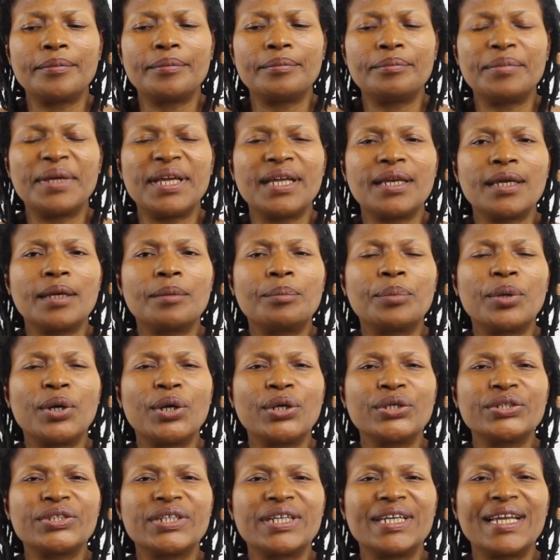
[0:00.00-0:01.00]
being a
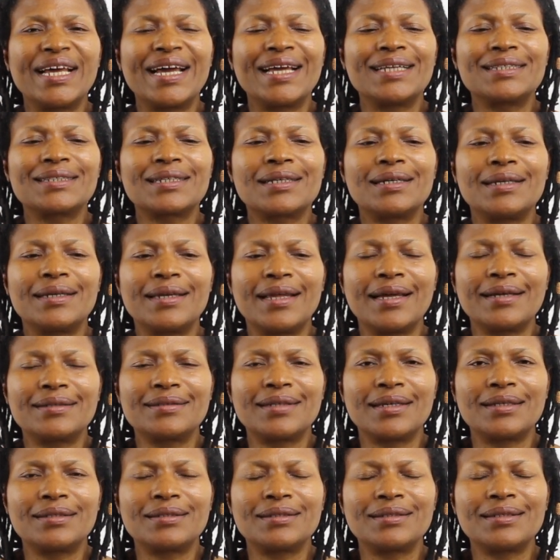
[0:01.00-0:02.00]
person that is
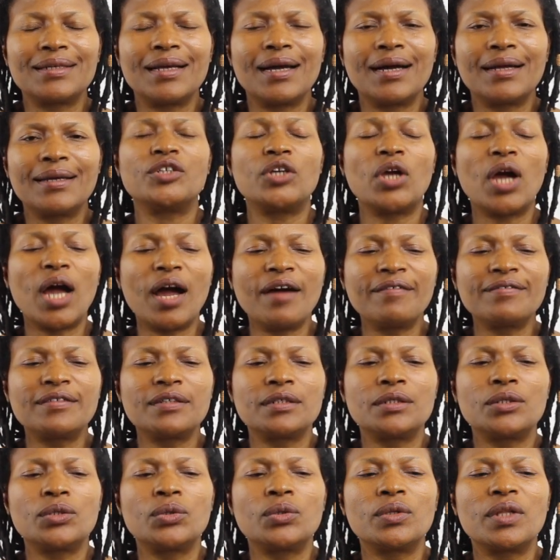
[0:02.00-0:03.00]
connected to God. You have
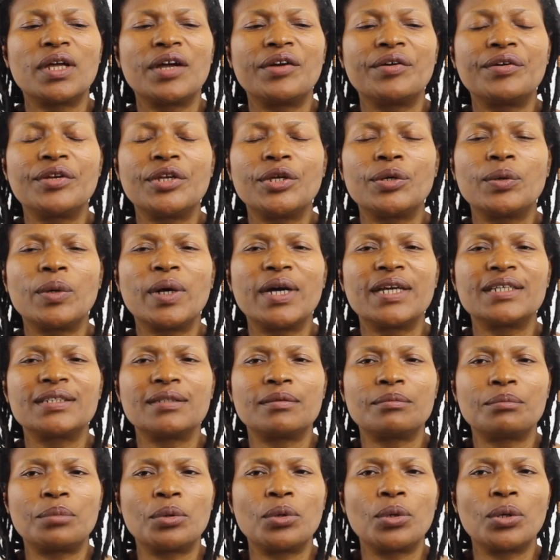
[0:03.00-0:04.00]
to know that renewal is
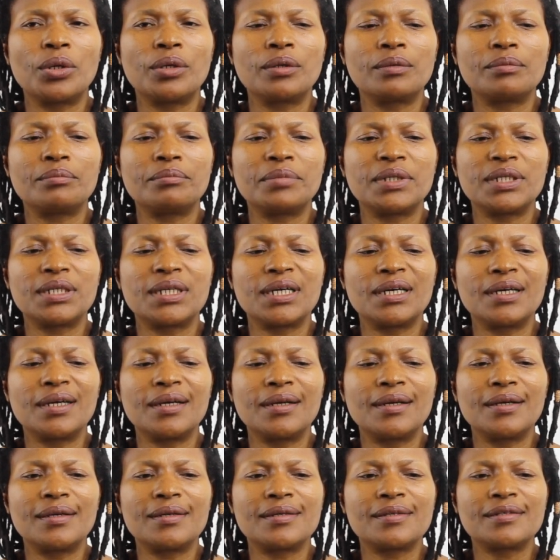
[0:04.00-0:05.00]
important
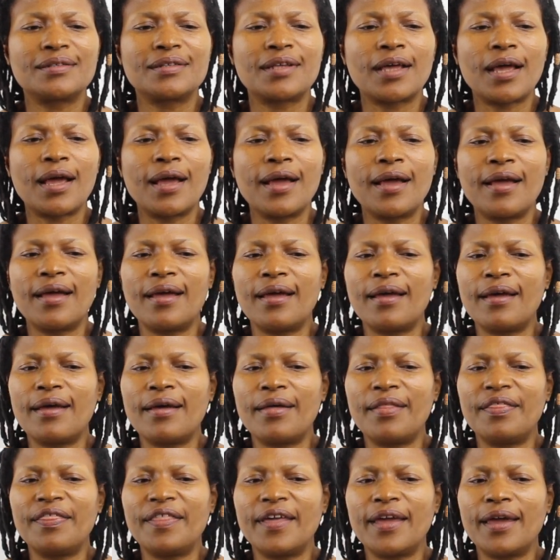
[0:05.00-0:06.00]
because
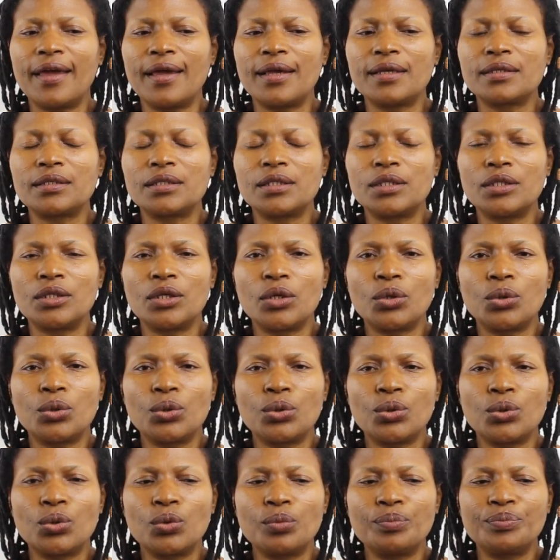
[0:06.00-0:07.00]
there is
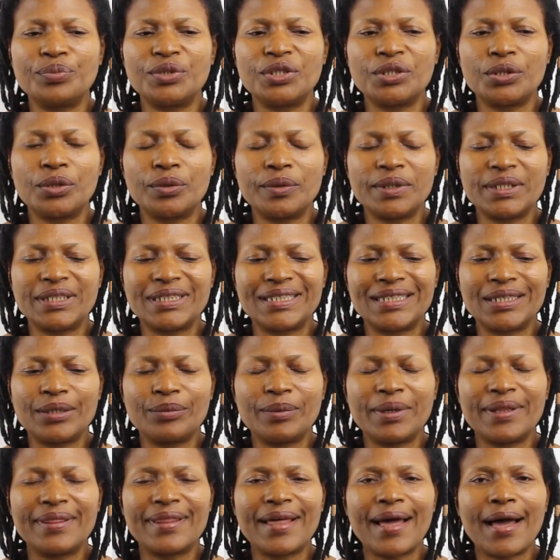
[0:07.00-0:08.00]
no purity
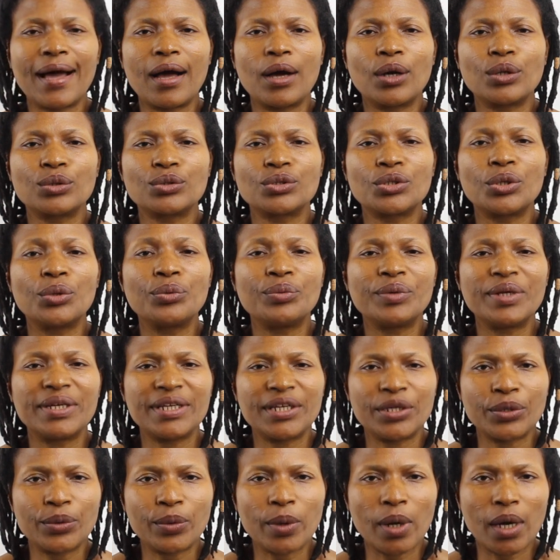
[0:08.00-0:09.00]
without
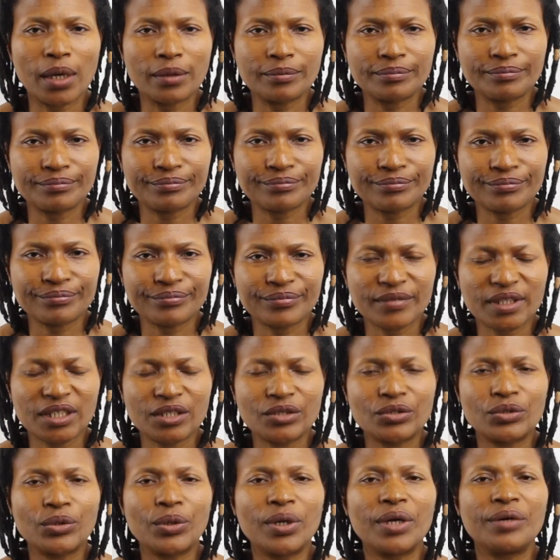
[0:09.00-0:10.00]
renewal.
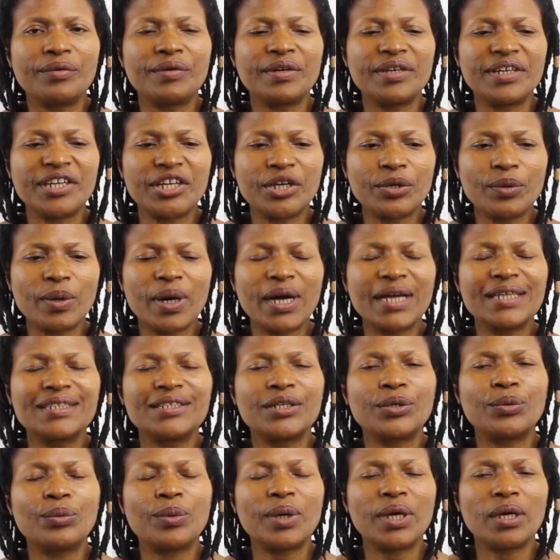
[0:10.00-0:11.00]
So a renewal is
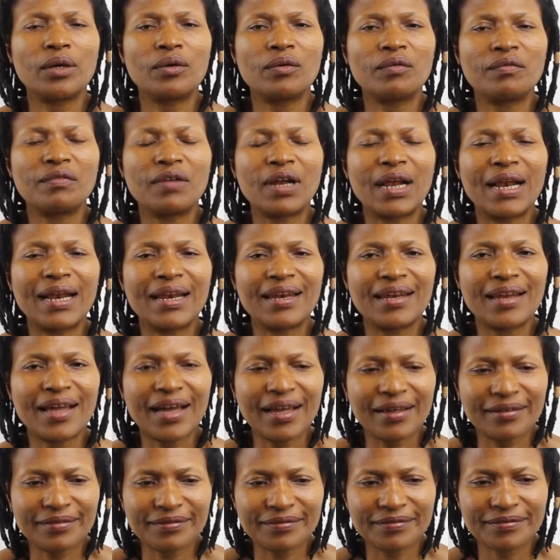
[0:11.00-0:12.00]
a way of
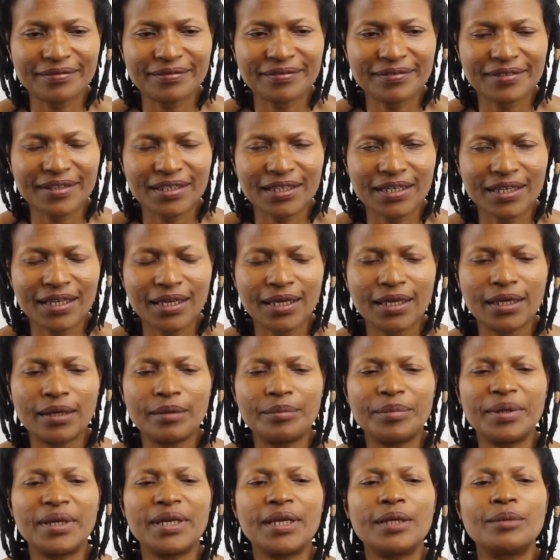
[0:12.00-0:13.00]
life.
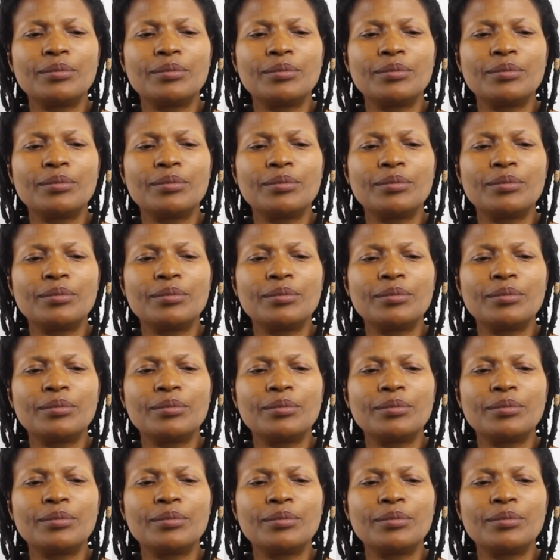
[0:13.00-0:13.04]
Being